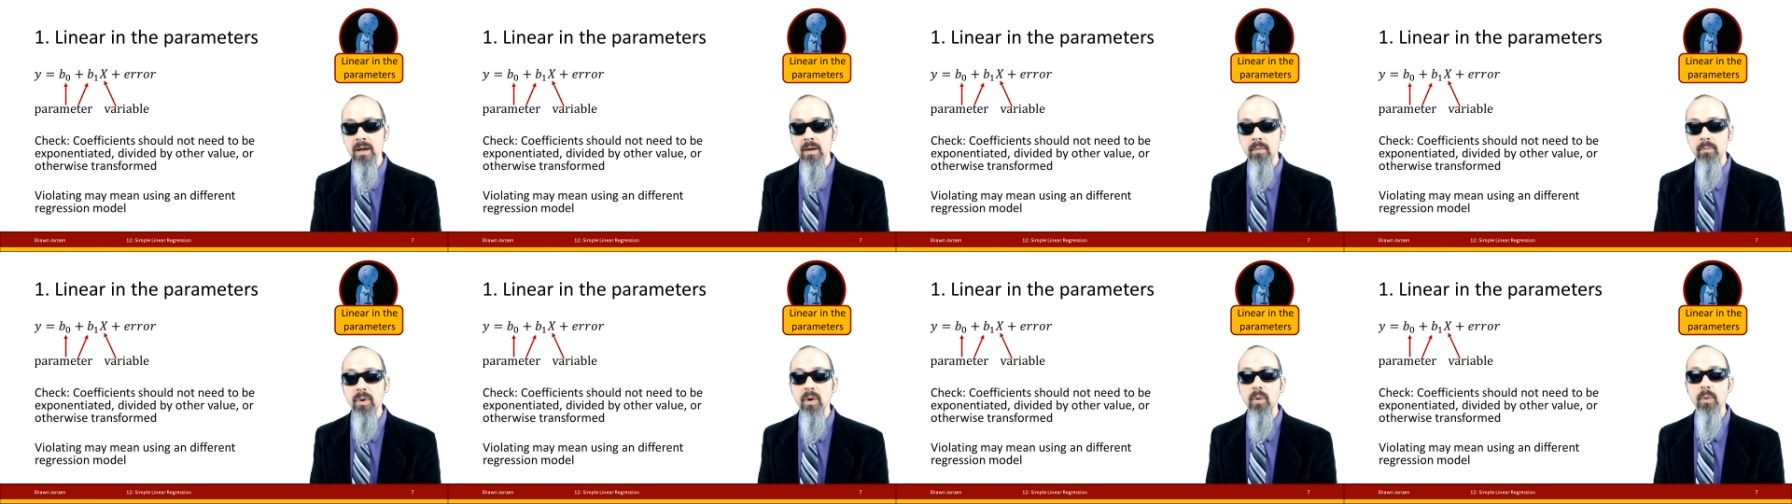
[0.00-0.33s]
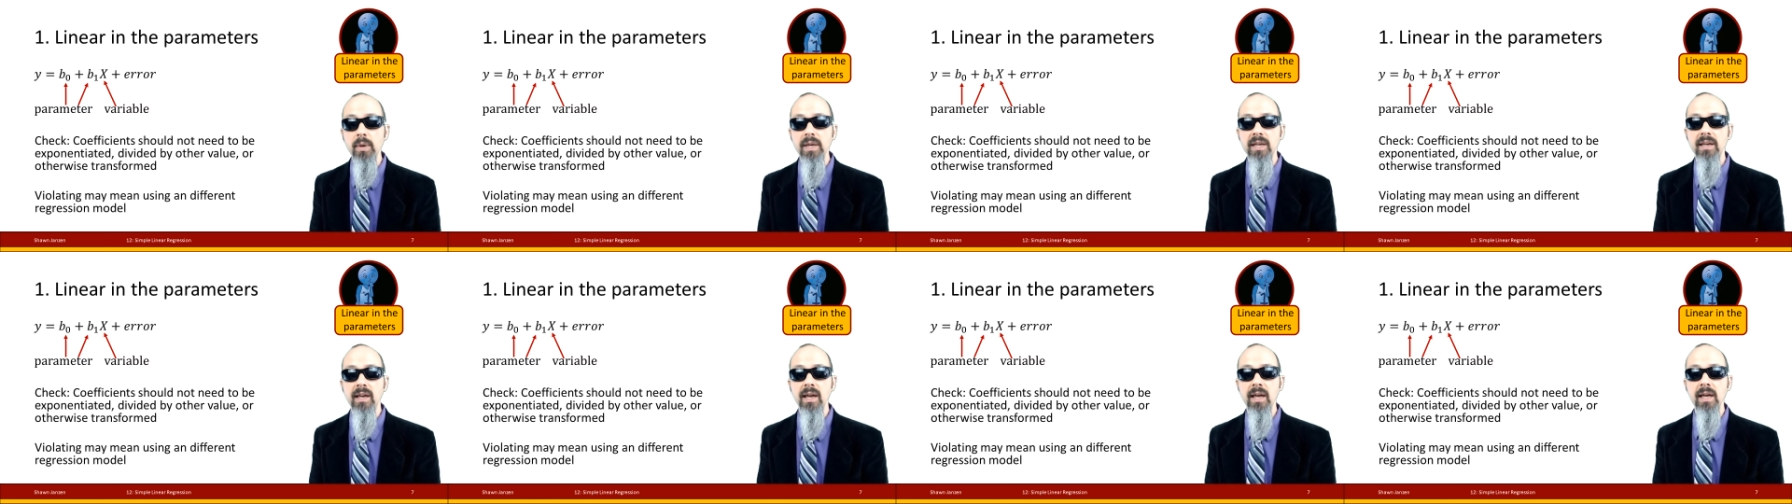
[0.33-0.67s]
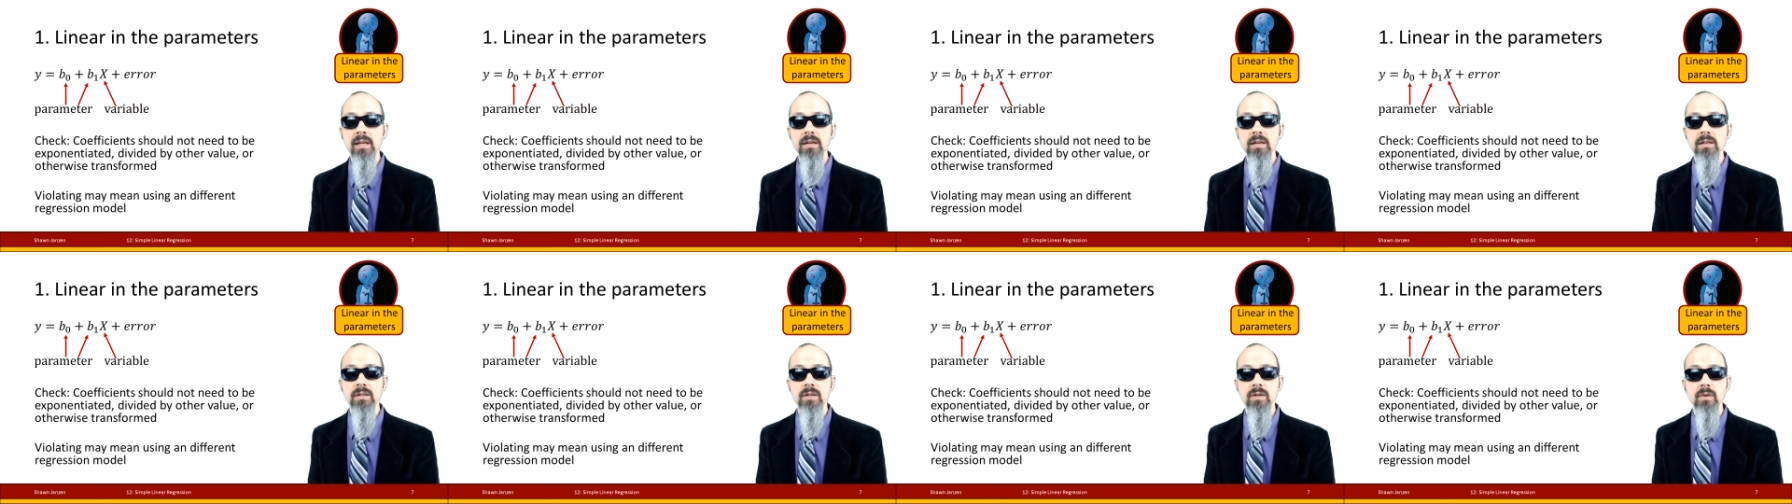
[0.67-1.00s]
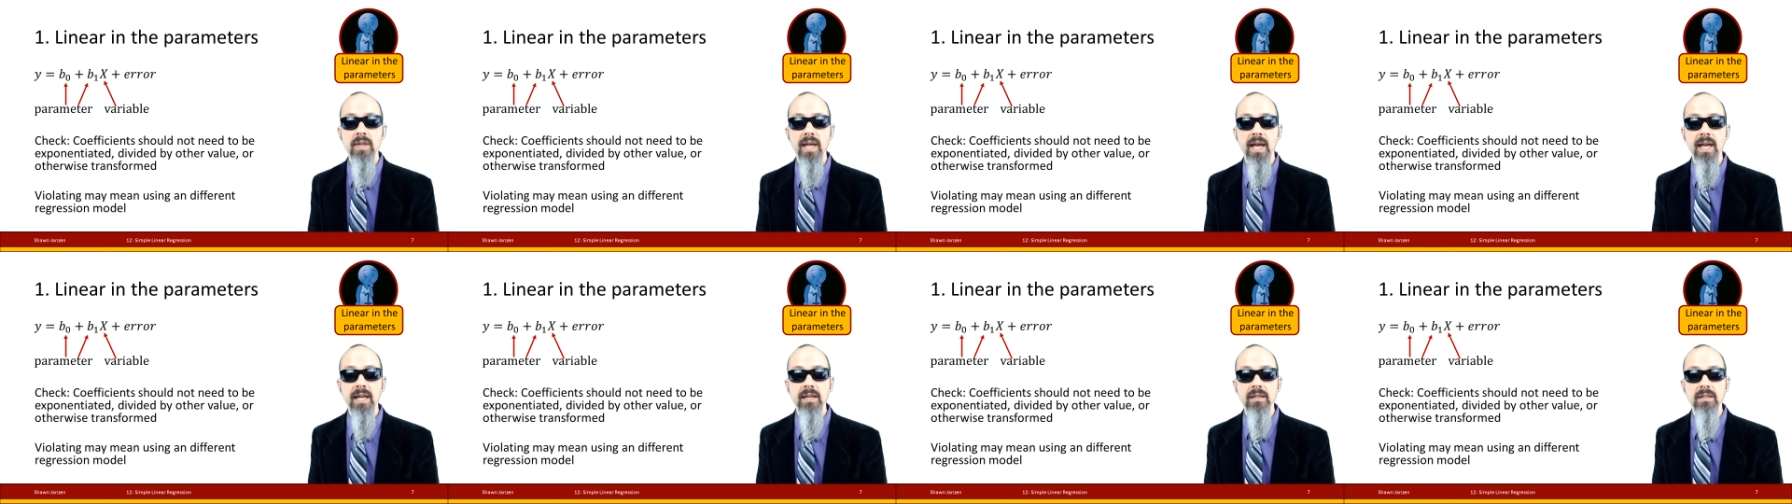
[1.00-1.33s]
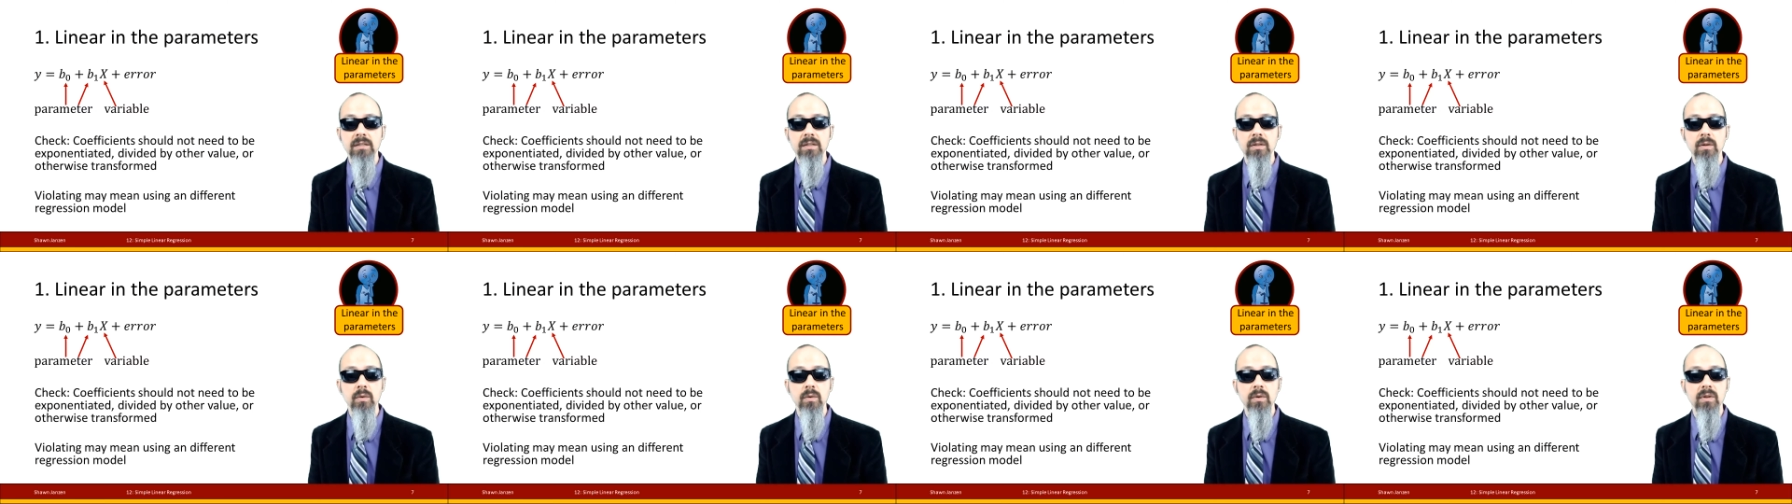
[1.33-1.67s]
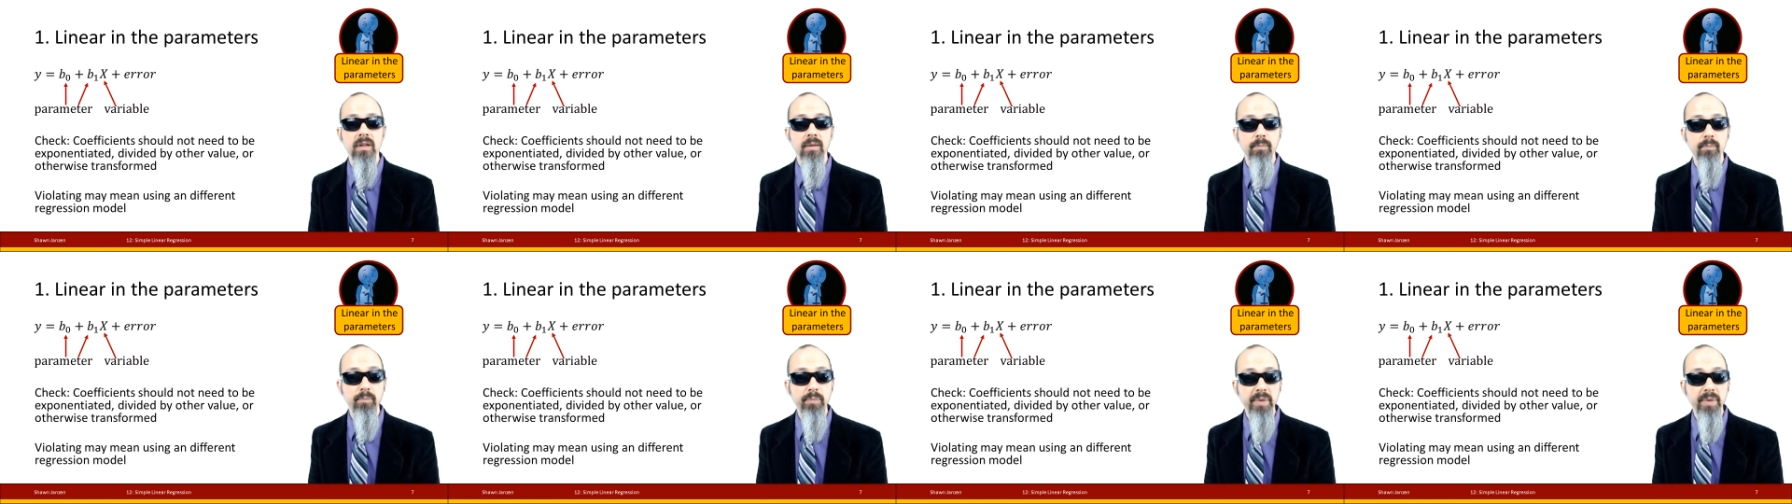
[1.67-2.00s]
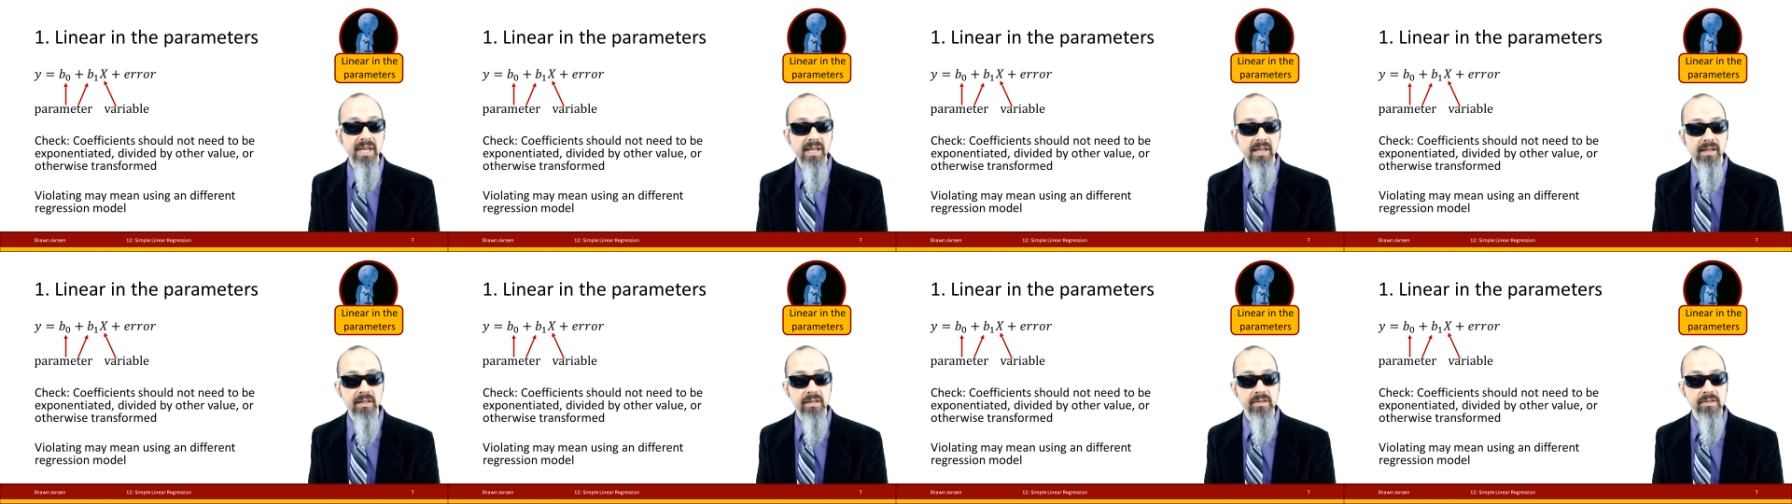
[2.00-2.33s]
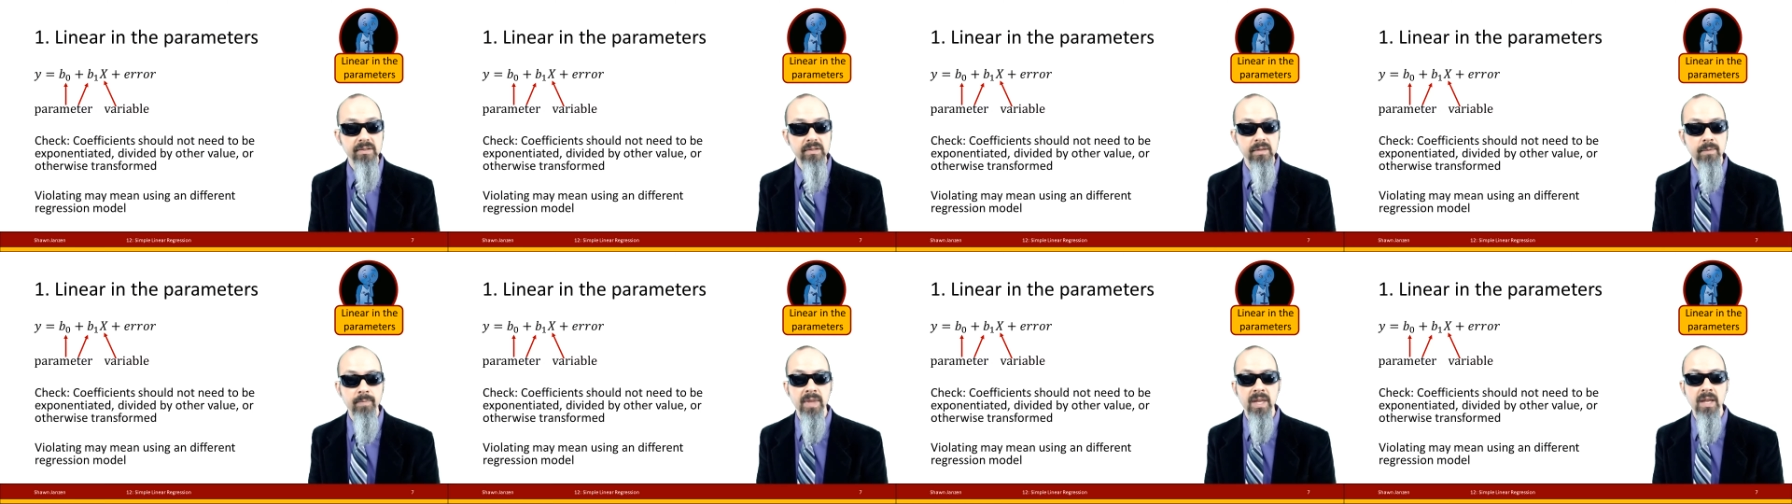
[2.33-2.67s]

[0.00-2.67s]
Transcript: but we can't do that to the b's.